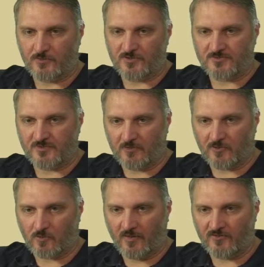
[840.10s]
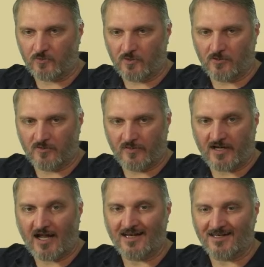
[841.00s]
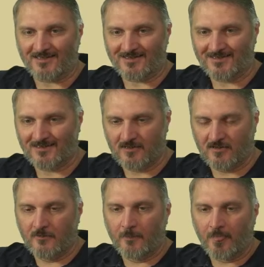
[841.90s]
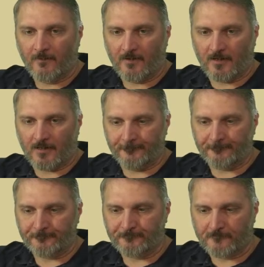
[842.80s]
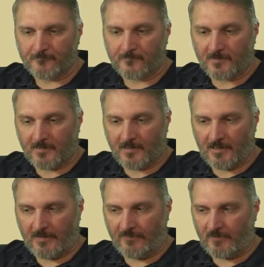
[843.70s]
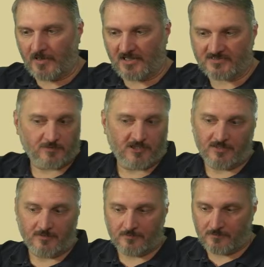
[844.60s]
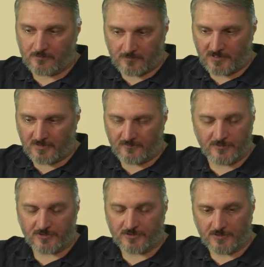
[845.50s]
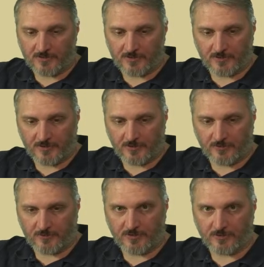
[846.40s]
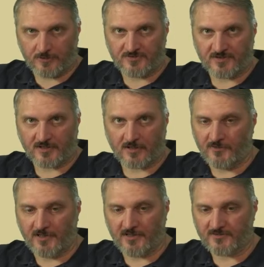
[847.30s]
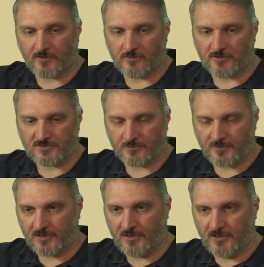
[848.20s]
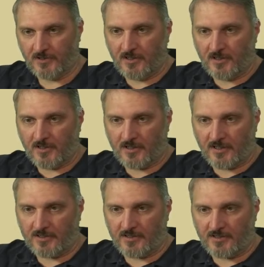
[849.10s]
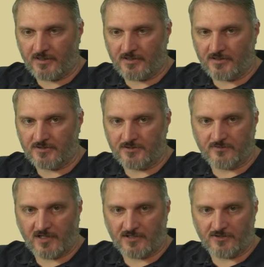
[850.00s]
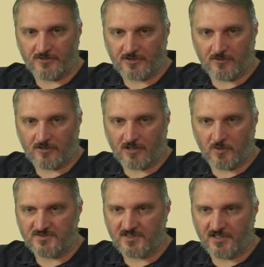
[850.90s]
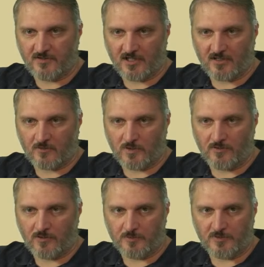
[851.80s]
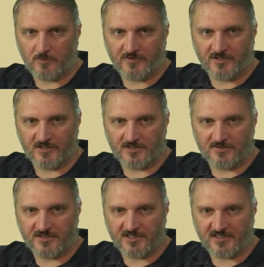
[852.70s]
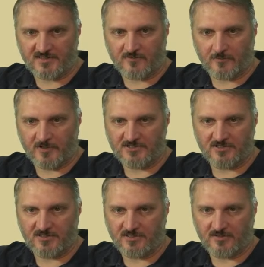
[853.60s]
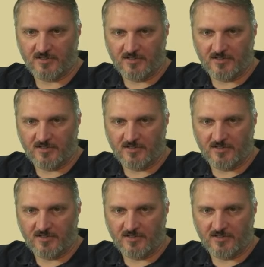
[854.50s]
would just be able to run this window and then hide it. And then possibly in the future, you stick it in VS Code or something, and you've got your code on one side, you've got a window open with the test information, and